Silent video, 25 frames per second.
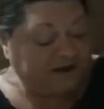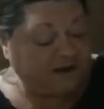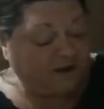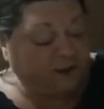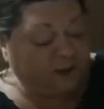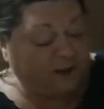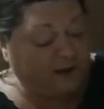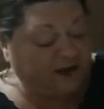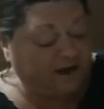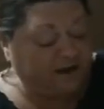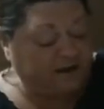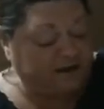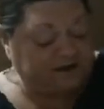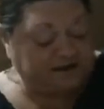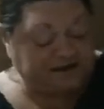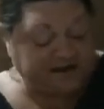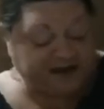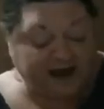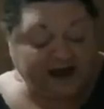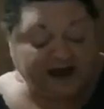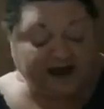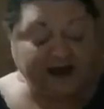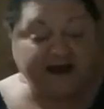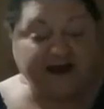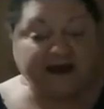with
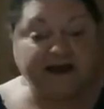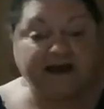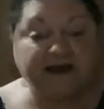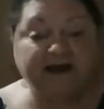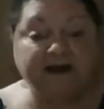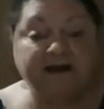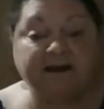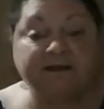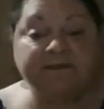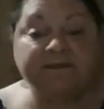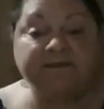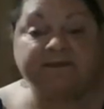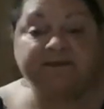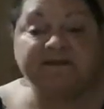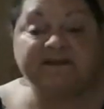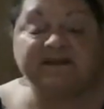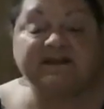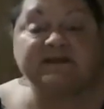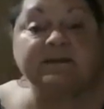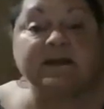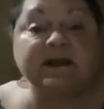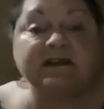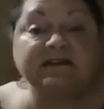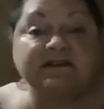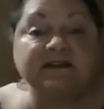
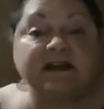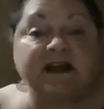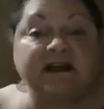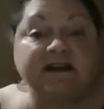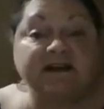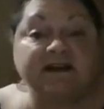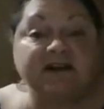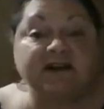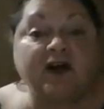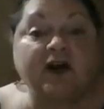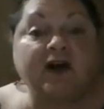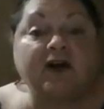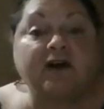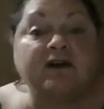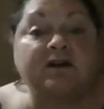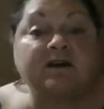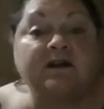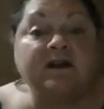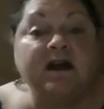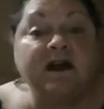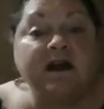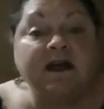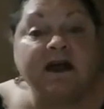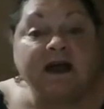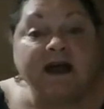Smells Like
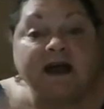Yarn